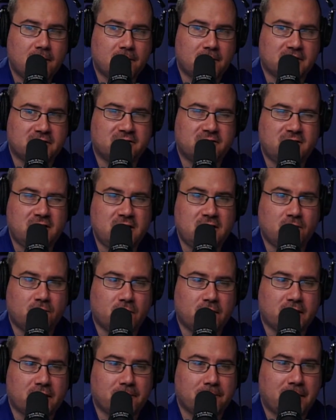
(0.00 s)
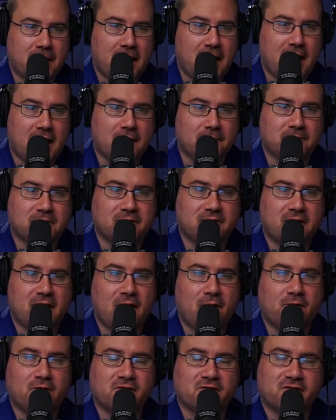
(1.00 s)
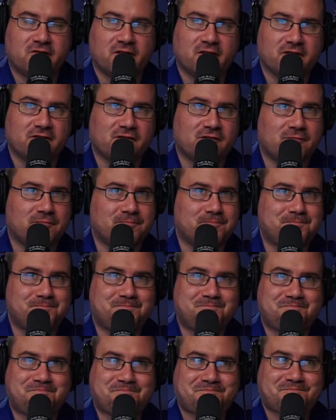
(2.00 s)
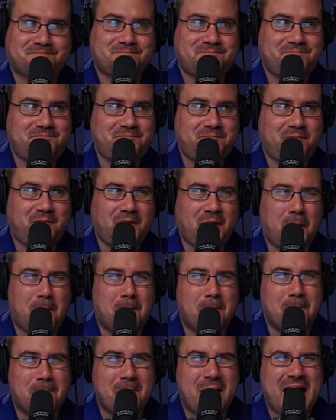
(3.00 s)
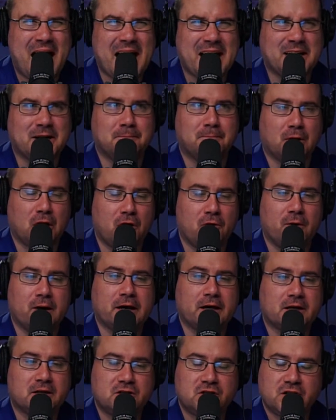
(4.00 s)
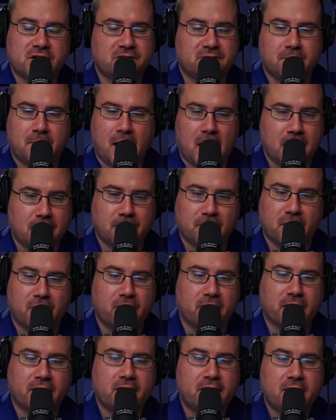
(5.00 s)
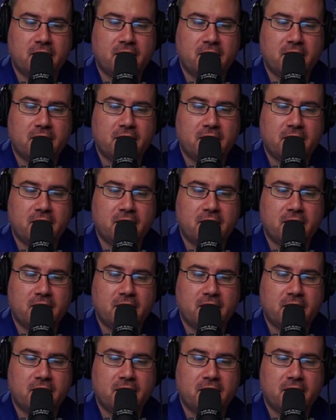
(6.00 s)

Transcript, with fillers: But seeing one get popped, that was just mind blowing, just mind blowing.